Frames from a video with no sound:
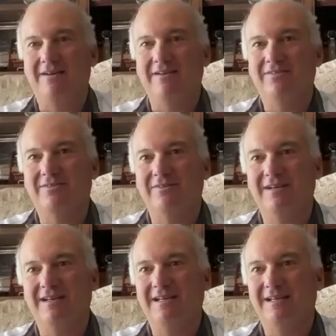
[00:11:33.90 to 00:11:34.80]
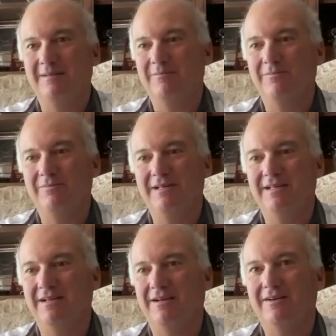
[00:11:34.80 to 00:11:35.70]
the stream
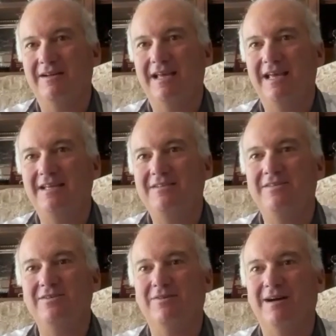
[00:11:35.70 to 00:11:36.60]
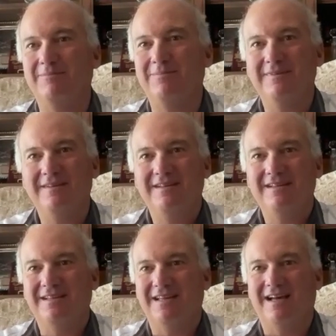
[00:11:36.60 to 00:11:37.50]
with our A2 up,
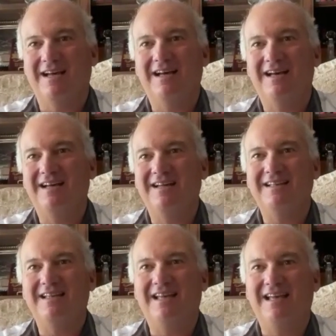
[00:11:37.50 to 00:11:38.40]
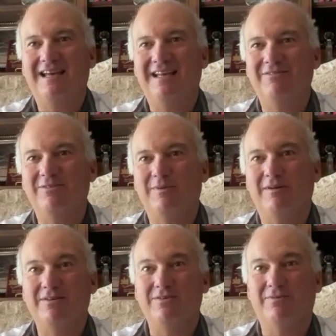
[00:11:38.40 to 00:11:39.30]
and it was
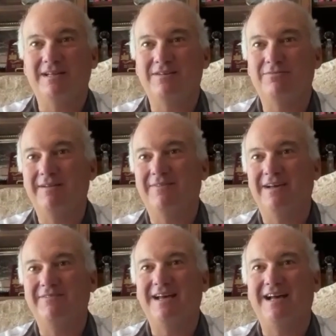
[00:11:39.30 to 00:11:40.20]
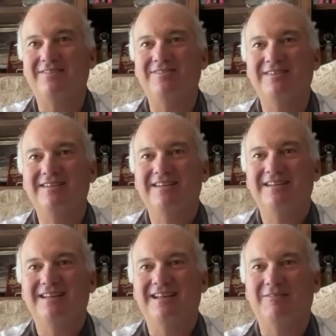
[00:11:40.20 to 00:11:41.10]
blowing 20, 25 knots.
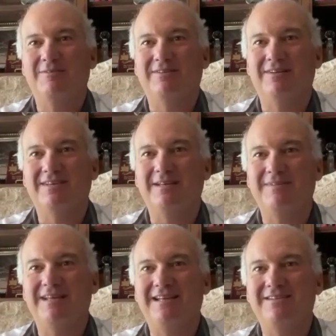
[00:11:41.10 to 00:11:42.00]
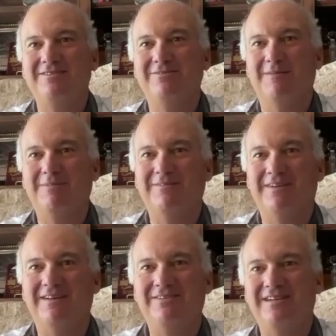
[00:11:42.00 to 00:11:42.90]
And we said, let's keep the A2 up. And
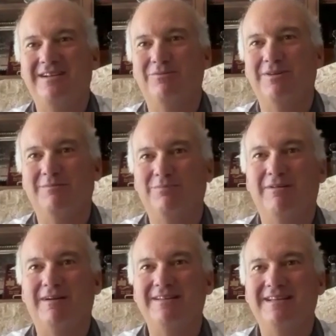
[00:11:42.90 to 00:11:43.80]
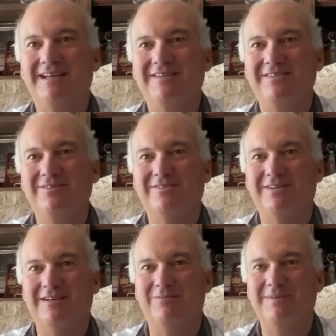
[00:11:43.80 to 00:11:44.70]
finally said, we're going to blow out the A2. It's
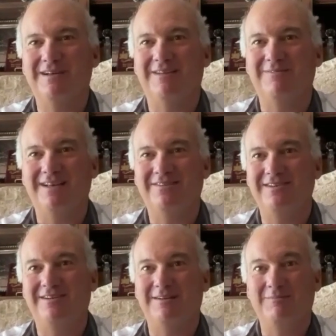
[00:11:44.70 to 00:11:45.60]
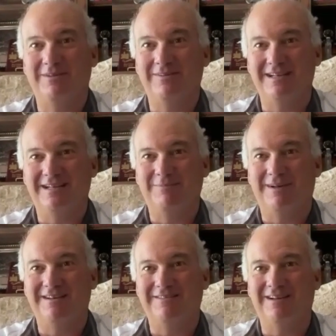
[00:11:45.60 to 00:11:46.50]
going to go beyond my steering ability and
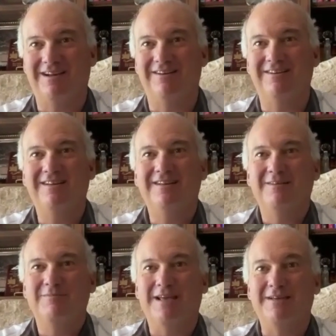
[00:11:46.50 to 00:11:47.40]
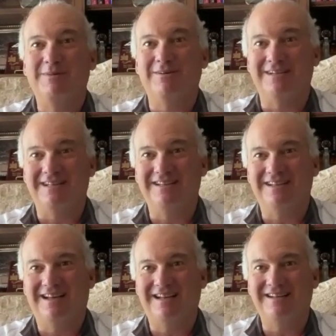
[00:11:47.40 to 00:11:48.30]
beyond our payability
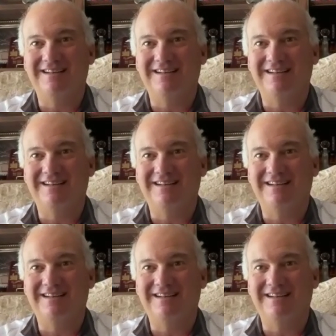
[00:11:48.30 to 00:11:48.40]
on it.